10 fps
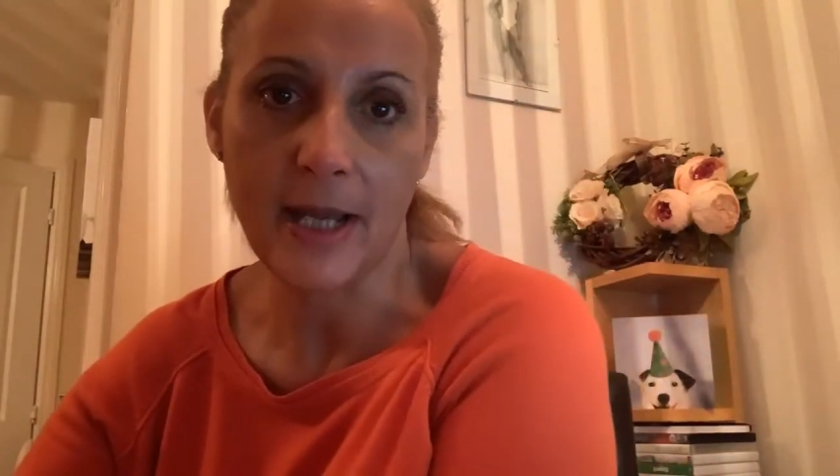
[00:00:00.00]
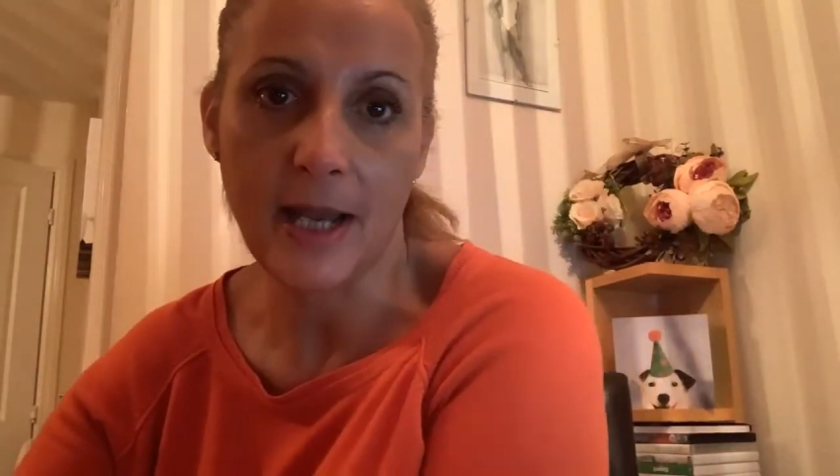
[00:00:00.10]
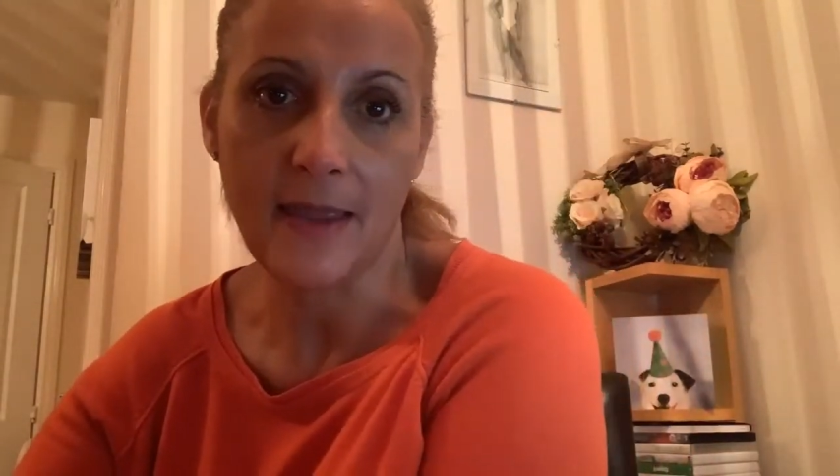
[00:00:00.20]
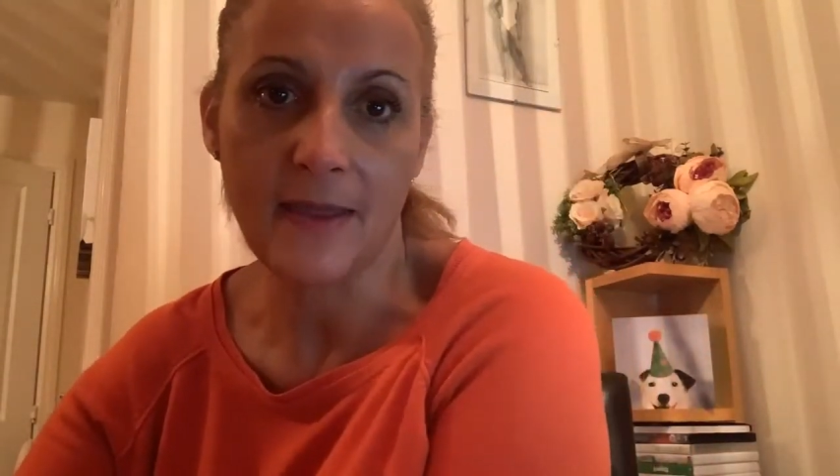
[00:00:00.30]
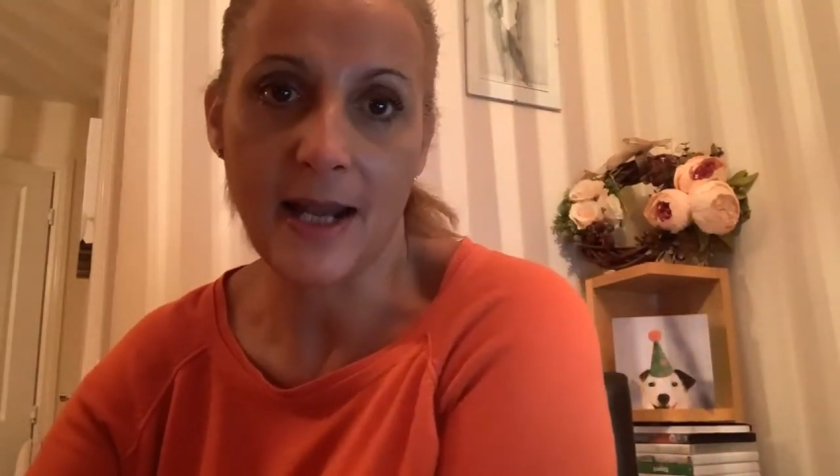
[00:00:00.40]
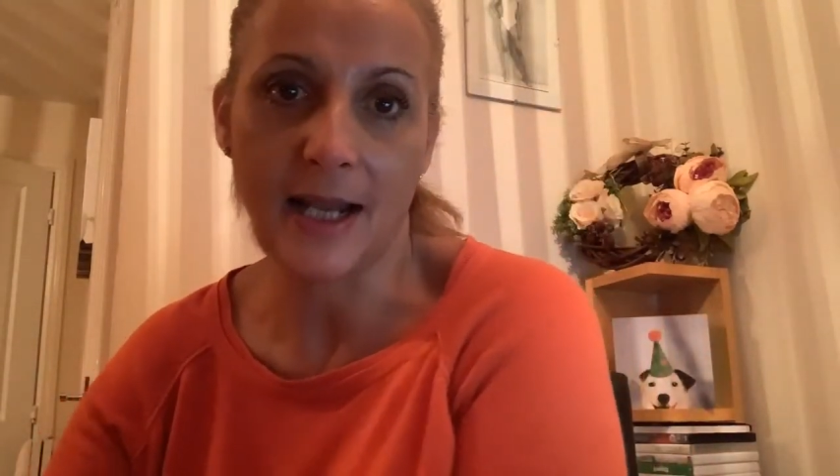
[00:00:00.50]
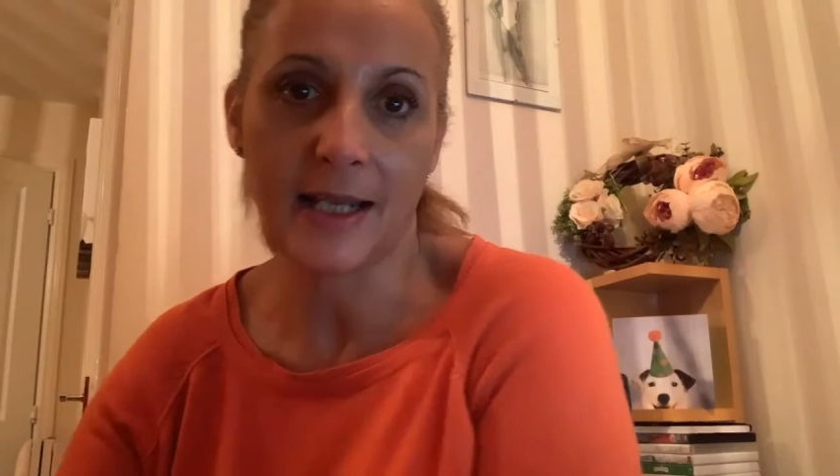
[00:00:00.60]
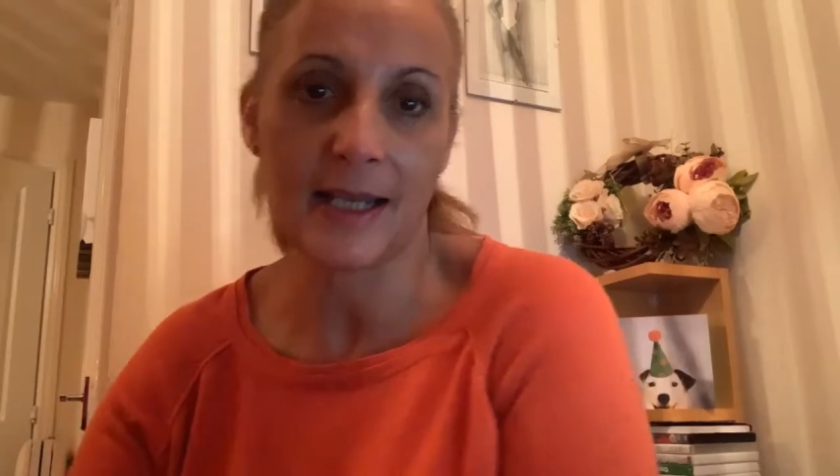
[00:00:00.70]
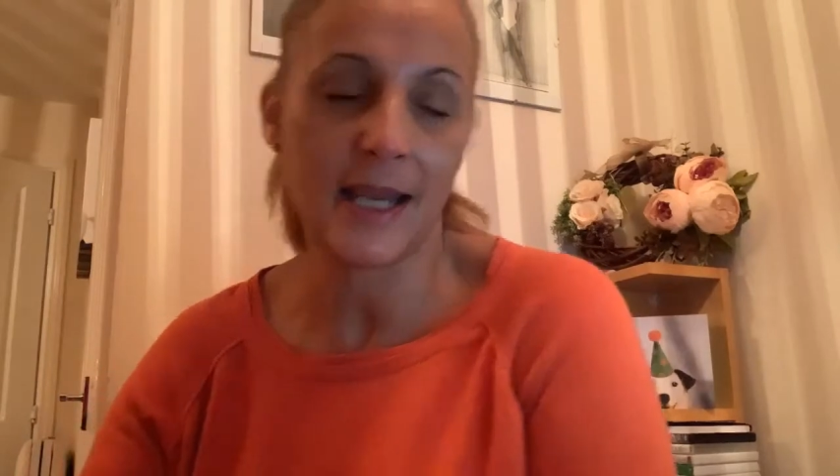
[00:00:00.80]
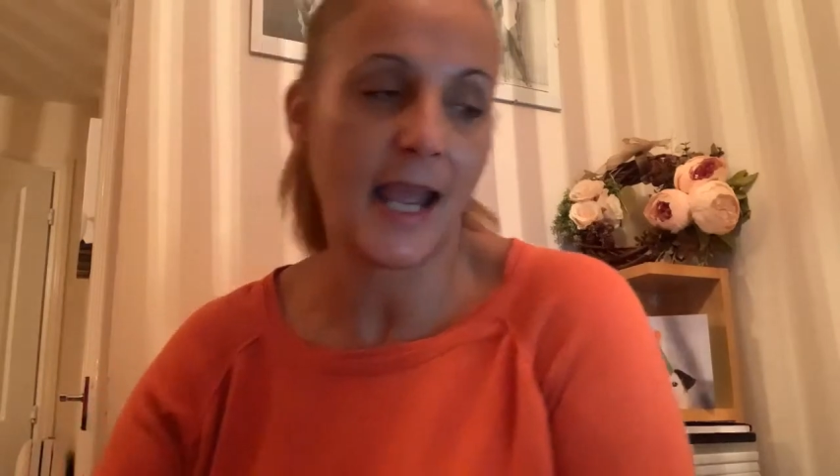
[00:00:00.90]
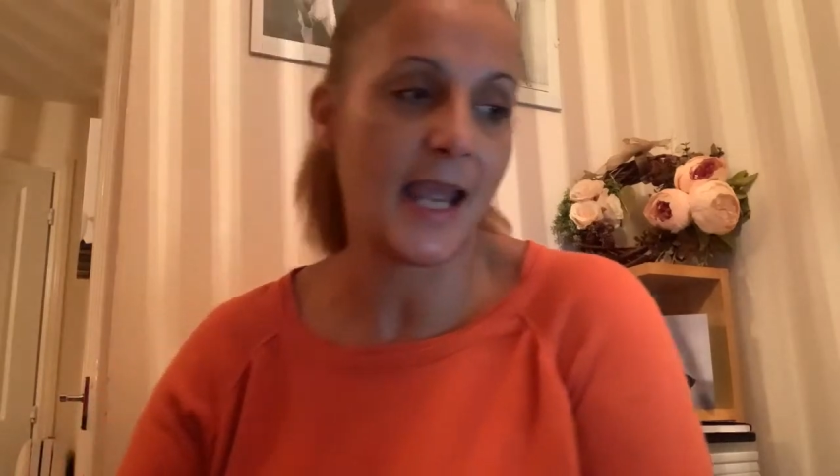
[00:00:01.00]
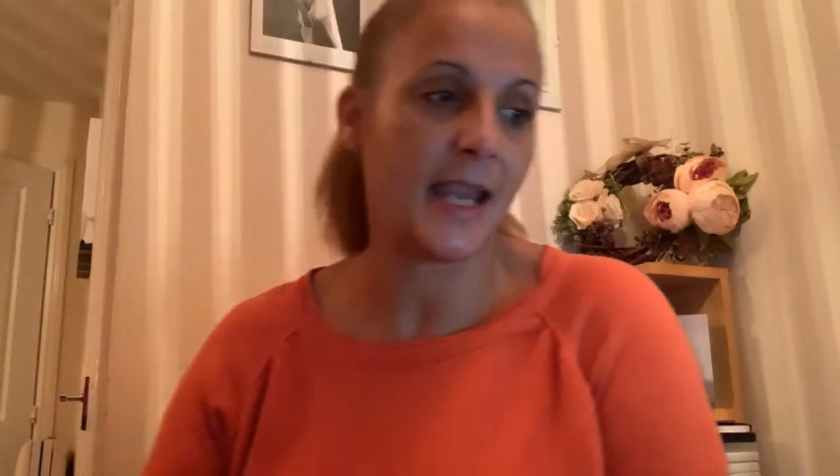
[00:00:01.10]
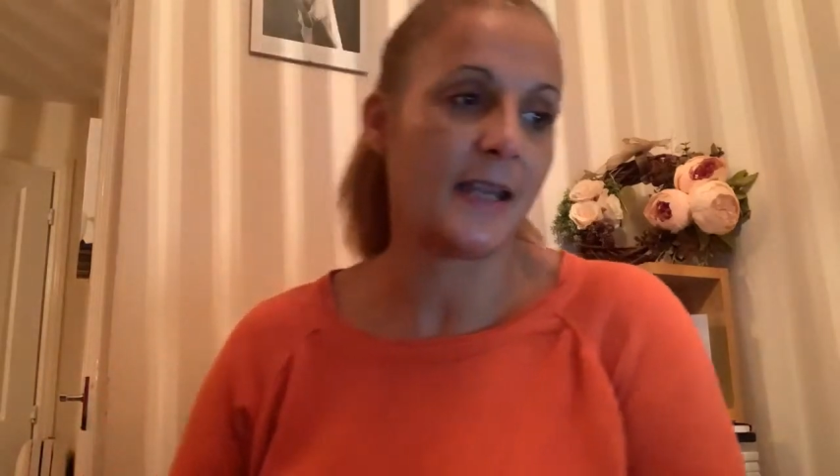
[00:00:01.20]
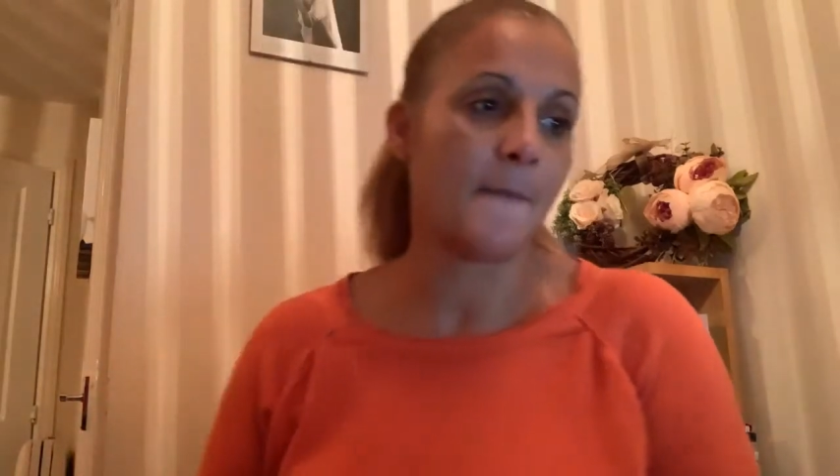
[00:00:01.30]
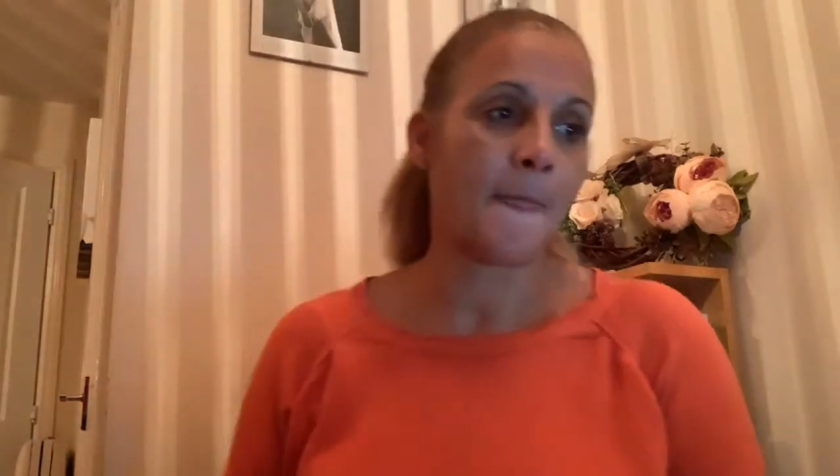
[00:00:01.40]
and then I can get in.